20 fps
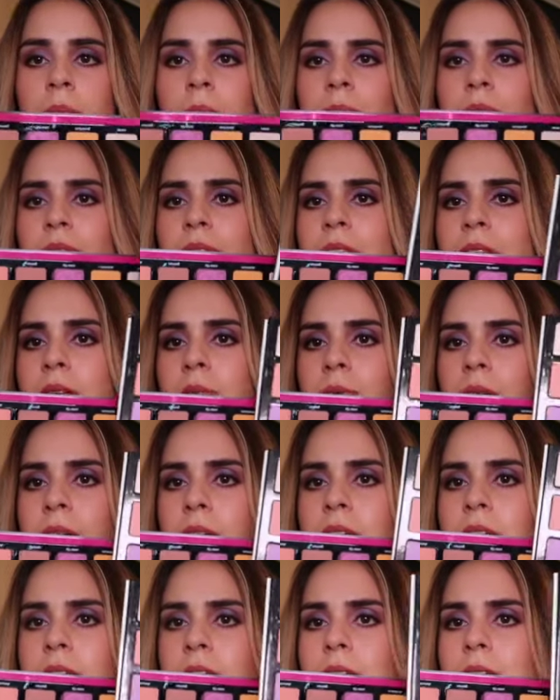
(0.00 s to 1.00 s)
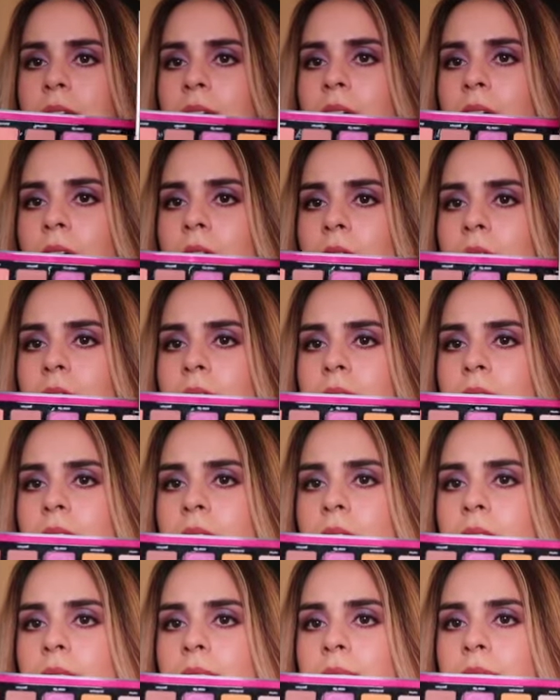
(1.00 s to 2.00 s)
But the rest are not
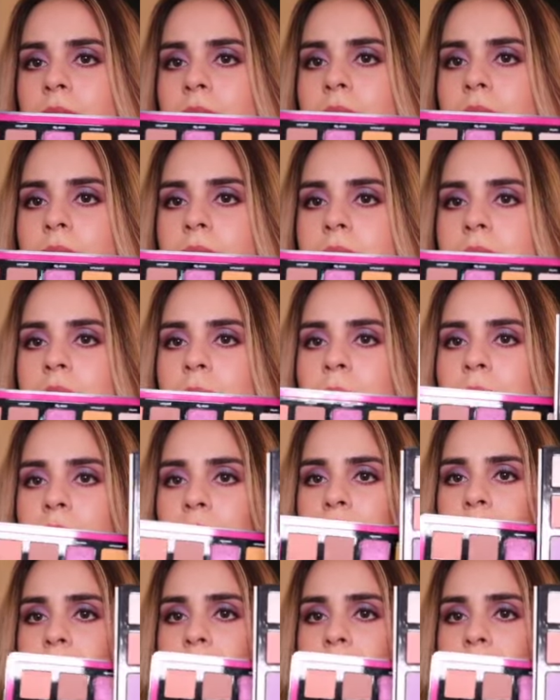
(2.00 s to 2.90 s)
really that similar.